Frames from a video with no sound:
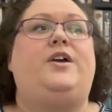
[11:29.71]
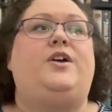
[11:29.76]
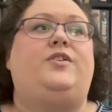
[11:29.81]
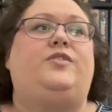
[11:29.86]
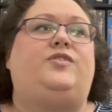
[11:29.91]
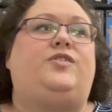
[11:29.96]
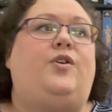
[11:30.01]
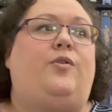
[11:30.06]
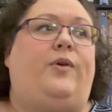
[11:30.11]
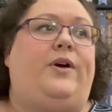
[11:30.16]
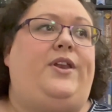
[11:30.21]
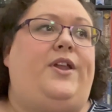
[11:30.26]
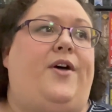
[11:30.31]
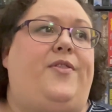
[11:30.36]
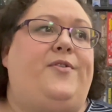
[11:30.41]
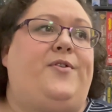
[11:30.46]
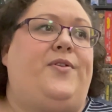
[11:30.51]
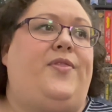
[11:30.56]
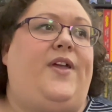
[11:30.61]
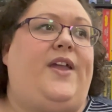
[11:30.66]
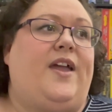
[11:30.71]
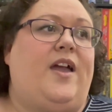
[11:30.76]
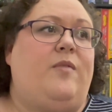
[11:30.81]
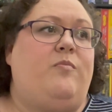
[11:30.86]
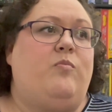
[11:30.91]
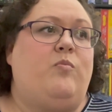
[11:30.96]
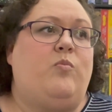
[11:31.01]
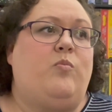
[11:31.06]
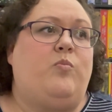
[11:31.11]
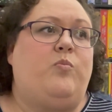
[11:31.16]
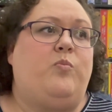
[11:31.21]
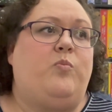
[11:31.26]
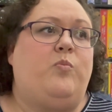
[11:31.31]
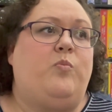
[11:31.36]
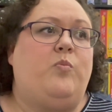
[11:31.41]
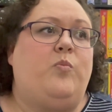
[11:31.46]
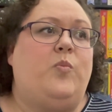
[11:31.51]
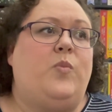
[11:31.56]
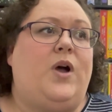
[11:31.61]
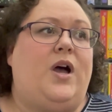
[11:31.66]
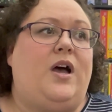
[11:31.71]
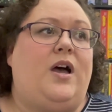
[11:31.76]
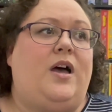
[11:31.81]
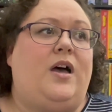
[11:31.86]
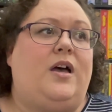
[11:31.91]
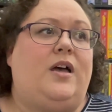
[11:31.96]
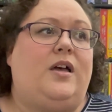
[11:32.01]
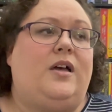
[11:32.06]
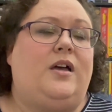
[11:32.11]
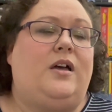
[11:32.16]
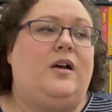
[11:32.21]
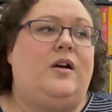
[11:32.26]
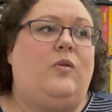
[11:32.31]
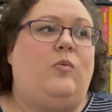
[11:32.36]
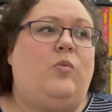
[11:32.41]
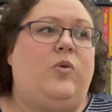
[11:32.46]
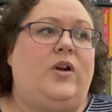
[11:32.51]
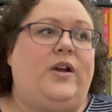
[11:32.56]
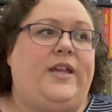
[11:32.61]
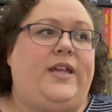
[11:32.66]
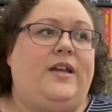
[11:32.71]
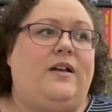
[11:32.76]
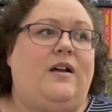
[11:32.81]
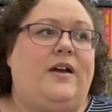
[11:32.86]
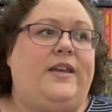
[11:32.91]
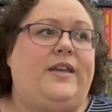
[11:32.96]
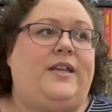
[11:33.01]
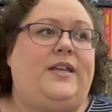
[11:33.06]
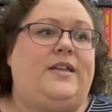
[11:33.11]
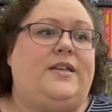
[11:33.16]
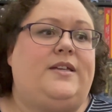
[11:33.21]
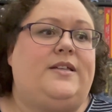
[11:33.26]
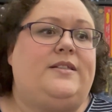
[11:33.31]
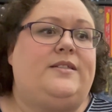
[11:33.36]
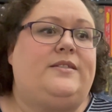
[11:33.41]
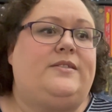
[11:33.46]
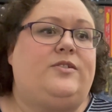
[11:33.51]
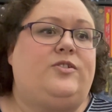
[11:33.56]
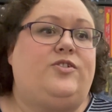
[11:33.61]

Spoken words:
So another thing I'm working on is